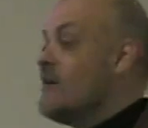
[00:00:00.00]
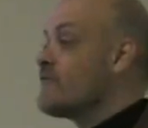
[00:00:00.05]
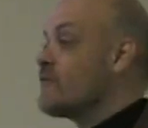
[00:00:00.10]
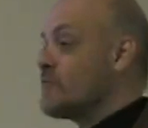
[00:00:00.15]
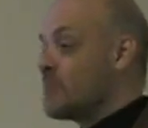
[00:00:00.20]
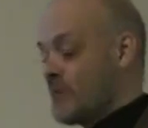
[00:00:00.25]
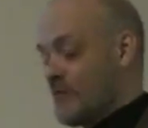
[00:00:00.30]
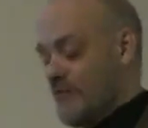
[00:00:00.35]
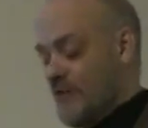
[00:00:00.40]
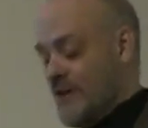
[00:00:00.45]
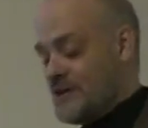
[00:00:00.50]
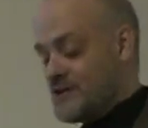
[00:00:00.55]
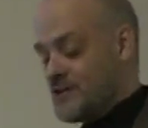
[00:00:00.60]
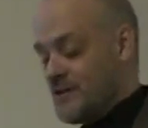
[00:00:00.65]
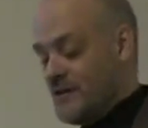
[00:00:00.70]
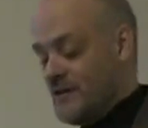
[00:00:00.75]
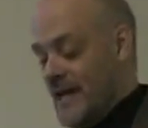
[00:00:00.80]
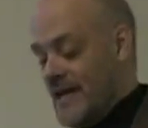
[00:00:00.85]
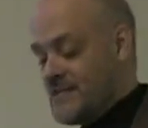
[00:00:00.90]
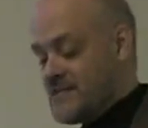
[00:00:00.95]
From
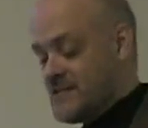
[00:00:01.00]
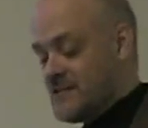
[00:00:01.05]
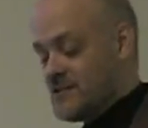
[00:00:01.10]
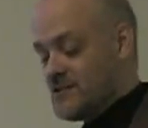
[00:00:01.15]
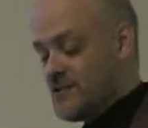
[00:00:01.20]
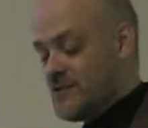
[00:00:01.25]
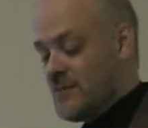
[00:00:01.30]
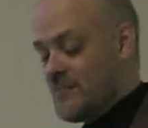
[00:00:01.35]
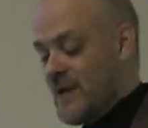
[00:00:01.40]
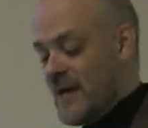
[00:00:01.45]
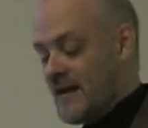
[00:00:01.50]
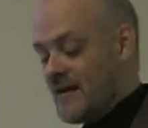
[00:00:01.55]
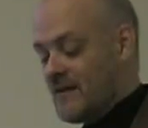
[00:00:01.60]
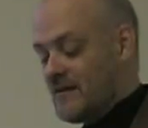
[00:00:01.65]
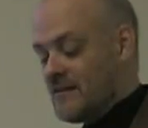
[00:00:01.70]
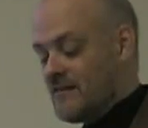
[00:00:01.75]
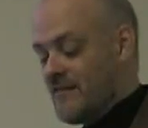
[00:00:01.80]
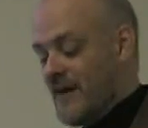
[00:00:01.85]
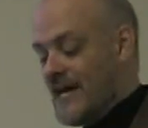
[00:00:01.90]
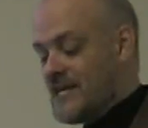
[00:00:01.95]
professional licensure to
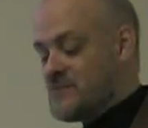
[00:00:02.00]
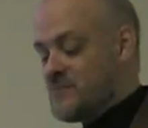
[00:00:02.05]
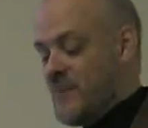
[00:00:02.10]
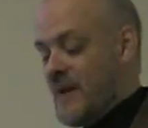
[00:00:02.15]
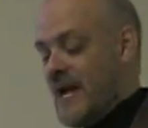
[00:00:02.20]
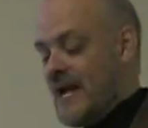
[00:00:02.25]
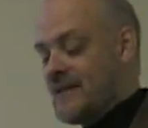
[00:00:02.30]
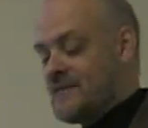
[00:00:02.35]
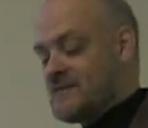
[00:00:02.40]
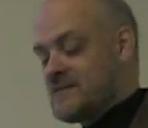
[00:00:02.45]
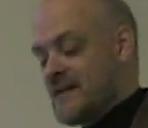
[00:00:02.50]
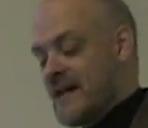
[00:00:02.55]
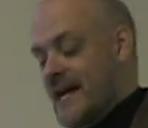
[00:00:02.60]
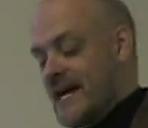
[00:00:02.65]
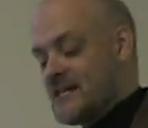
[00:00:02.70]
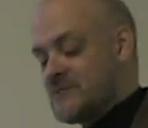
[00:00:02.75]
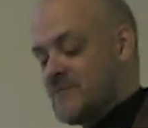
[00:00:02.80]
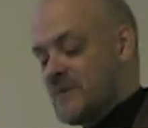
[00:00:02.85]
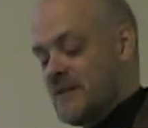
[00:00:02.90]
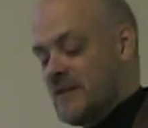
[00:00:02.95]
medical device patents to
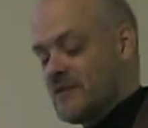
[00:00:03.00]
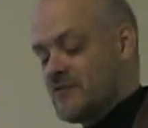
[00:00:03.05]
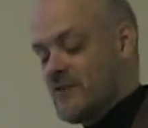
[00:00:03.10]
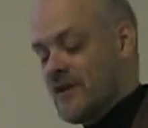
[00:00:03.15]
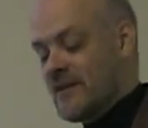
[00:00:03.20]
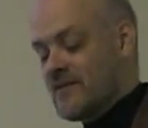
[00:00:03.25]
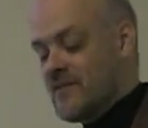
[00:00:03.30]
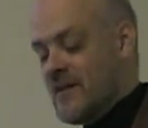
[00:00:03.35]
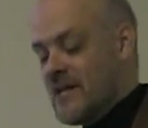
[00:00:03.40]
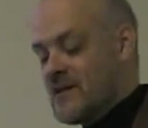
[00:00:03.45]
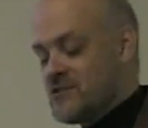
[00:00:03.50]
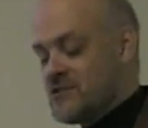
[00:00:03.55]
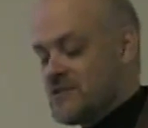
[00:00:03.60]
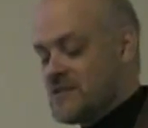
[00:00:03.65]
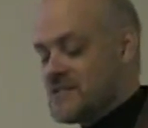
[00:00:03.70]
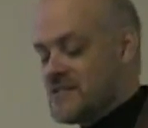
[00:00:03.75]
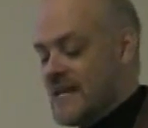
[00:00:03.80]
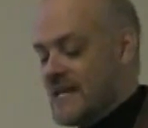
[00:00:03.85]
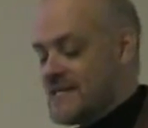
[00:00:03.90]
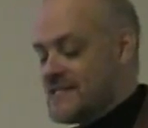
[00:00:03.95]
hospital accreditation
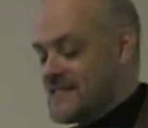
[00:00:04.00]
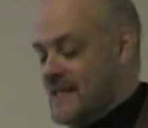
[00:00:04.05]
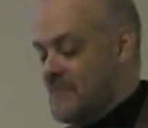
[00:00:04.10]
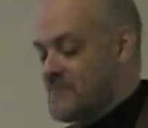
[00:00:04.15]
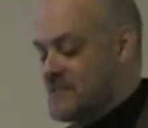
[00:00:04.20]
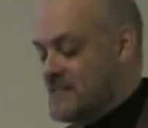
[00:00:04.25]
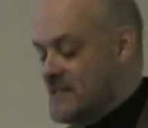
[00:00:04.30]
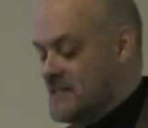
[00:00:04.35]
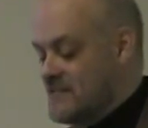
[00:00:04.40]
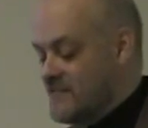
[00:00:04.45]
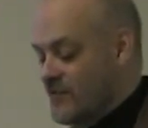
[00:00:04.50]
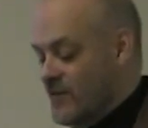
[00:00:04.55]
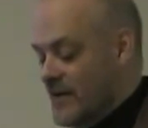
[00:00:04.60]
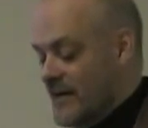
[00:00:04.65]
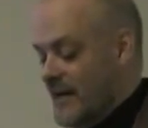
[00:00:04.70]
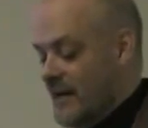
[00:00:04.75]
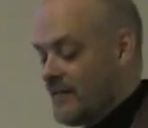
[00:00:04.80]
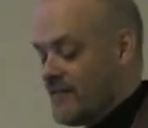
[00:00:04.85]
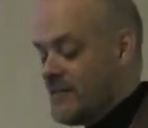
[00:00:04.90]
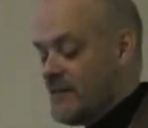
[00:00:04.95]
to state subsidies for
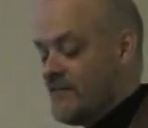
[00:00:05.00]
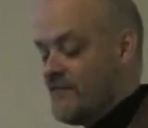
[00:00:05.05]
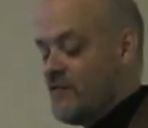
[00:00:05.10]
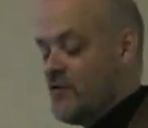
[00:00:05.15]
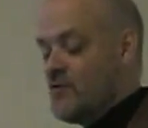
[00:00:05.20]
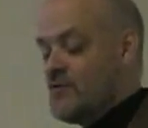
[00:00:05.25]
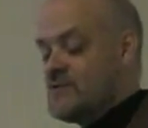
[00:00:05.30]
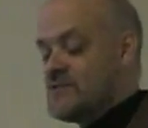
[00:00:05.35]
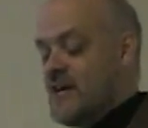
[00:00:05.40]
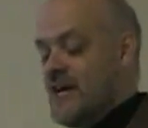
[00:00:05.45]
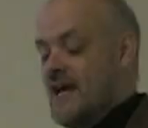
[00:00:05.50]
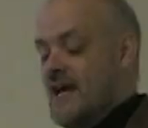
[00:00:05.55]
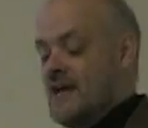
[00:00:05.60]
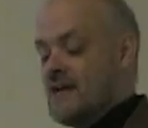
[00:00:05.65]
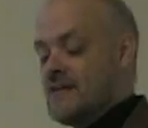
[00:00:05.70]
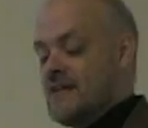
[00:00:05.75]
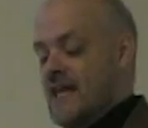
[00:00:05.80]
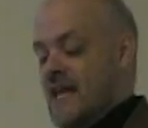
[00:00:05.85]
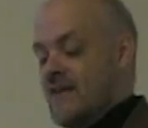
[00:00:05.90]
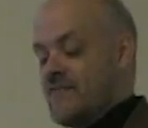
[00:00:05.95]
unhealthy foods
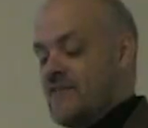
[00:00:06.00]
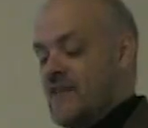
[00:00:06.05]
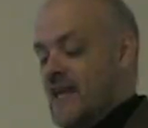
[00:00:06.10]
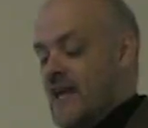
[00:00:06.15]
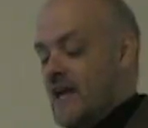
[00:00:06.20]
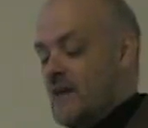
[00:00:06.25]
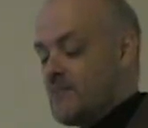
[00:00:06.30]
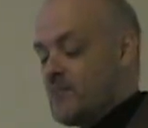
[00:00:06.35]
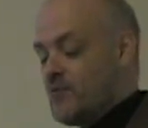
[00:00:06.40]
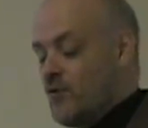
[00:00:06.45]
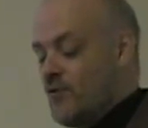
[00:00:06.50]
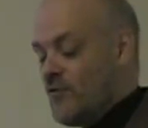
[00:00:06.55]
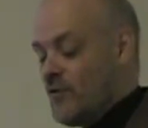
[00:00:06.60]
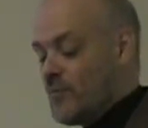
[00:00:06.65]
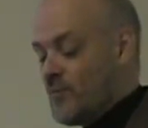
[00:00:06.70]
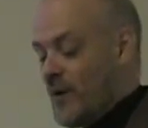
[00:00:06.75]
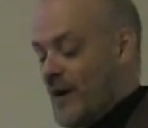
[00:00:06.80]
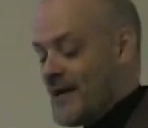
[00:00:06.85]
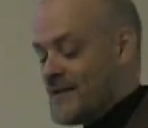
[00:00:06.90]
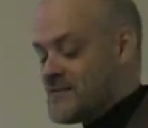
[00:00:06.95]
to the FDA approval
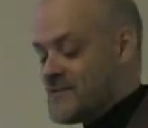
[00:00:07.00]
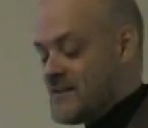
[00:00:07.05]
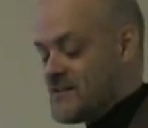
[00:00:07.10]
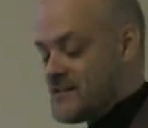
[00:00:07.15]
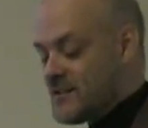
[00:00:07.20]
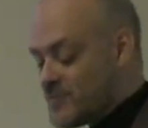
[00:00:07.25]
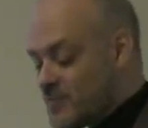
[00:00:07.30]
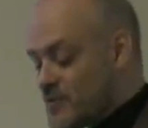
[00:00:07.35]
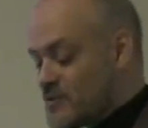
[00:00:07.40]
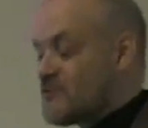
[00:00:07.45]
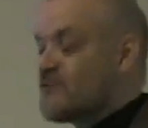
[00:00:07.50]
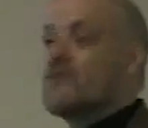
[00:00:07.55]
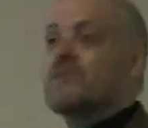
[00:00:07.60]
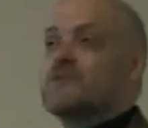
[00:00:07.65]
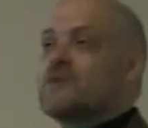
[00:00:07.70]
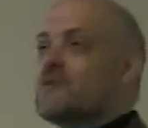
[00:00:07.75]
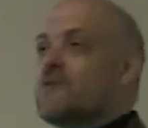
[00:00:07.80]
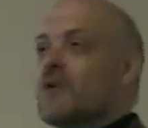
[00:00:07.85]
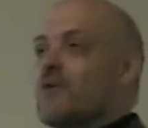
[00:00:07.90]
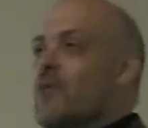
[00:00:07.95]
process and
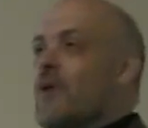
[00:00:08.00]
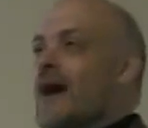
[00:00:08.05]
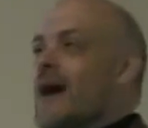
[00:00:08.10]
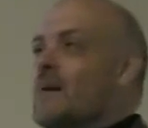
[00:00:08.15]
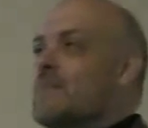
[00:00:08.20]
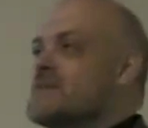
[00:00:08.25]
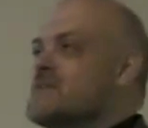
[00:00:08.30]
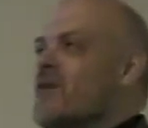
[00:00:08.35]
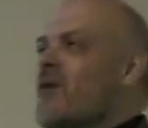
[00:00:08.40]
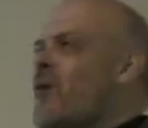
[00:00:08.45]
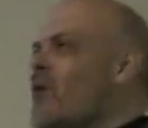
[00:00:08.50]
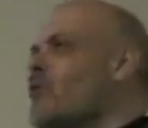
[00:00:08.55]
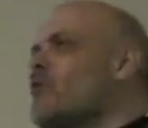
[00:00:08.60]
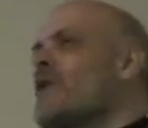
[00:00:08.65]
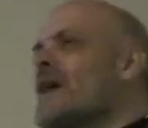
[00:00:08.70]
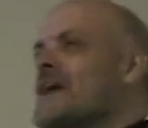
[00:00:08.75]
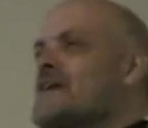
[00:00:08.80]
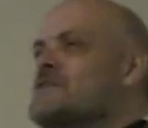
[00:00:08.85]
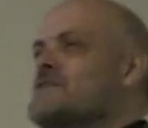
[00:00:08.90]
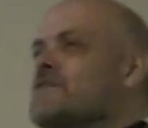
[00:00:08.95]
prescription requirements, a whole
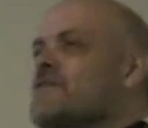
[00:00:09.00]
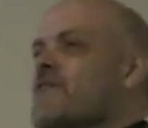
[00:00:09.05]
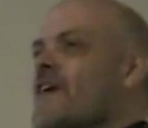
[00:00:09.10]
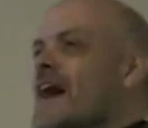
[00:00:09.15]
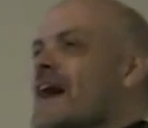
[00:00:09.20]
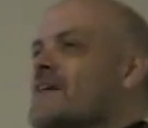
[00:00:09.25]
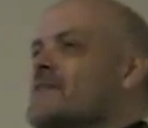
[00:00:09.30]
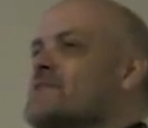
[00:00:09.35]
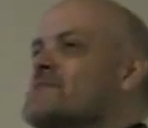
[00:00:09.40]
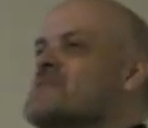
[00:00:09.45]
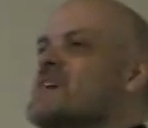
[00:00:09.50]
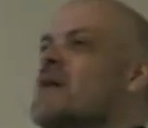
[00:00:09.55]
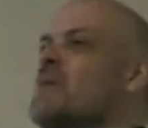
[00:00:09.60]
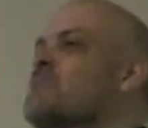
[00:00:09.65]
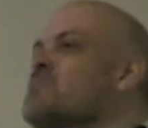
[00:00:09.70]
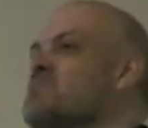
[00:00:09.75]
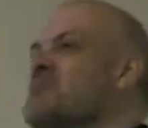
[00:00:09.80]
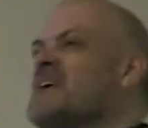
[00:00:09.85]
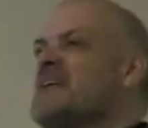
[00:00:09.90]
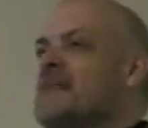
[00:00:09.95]
range of factors
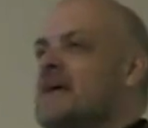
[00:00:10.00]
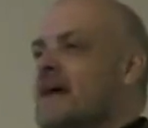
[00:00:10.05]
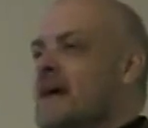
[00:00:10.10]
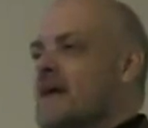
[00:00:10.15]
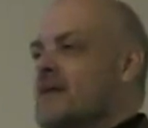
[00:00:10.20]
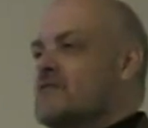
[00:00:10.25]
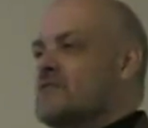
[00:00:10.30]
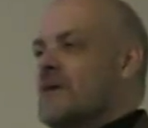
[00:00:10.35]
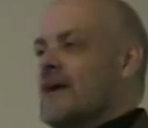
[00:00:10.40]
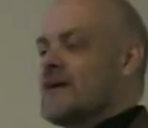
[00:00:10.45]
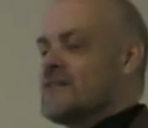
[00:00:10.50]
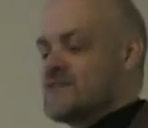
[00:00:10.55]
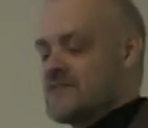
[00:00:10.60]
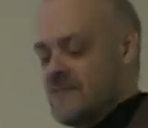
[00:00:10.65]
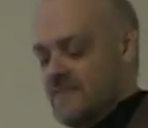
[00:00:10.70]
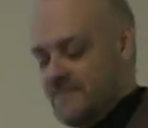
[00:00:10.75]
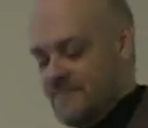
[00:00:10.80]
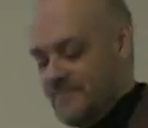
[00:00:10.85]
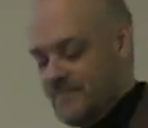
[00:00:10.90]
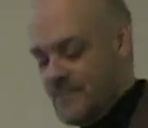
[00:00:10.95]
completely unaddressed.